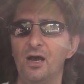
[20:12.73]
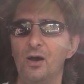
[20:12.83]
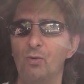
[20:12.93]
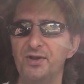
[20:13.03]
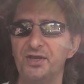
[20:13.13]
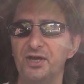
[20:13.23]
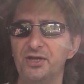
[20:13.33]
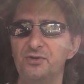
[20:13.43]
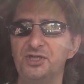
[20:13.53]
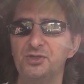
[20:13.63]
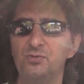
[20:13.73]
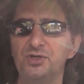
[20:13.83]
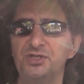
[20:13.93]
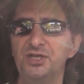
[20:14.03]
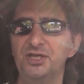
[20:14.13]
one thing I noticed
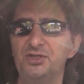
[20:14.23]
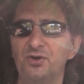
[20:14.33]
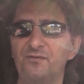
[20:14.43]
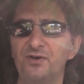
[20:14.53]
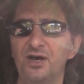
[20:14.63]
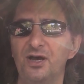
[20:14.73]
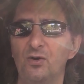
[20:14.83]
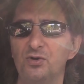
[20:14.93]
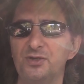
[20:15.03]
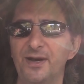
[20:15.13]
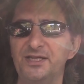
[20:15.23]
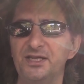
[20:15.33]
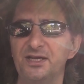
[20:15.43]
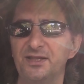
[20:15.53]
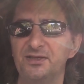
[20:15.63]
was the sort of uh,
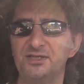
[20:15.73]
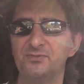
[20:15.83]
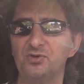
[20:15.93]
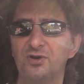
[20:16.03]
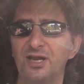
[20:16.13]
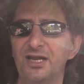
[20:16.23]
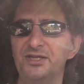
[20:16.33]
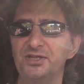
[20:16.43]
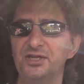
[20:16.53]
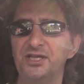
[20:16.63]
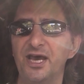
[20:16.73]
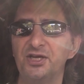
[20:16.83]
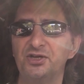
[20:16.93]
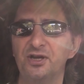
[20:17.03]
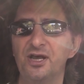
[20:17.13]
automatic, I think it's some sort of collision
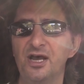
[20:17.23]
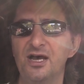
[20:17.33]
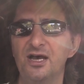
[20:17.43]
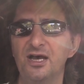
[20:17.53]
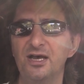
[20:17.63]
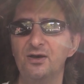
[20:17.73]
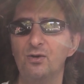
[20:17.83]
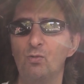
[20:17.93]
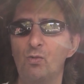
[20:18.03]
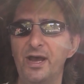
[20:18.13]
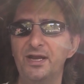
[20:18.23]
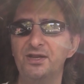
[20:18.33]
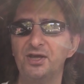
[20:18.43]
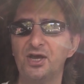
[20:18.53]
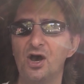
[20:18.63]
detection.
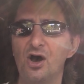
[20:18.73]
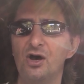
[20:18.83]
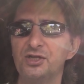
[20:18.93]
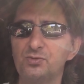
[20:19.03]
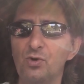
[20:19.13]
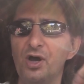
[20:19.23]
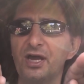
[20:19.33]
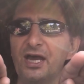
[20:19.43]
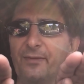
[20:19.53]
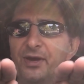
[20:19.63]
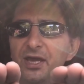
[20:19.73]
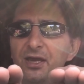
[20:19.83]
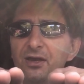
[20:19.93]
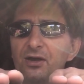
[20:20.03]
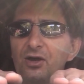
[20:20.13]
When the cars were
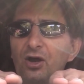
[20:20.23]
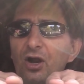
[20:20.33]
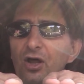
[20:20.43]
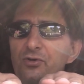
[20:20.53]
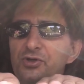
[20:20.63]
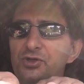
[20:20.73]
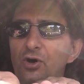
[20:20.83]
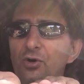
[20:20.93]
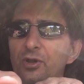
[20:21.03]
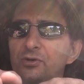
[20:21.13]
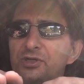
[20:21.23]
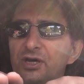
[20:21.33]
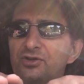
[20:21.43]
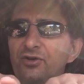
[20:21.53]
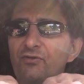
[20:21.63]
coming close on those
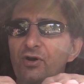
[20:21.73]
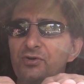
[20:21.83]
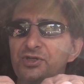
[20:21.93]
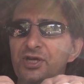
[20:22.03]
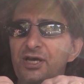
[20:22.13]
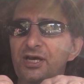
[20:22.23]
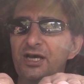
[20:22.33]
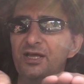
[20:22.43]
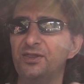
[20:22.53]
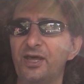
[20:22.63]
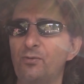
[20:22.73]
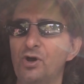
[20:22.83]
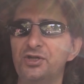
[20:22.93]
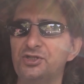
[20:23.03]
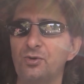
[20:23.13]
country roads, they
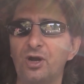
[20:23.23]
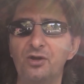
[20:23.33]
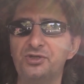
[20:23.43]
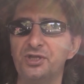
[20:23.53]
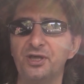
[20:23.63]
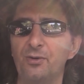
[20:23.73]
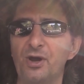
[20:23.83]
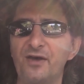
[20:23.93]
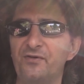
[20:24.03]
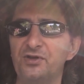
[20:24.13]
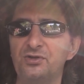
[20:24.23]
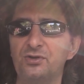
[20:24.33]
weren't so close that they were ever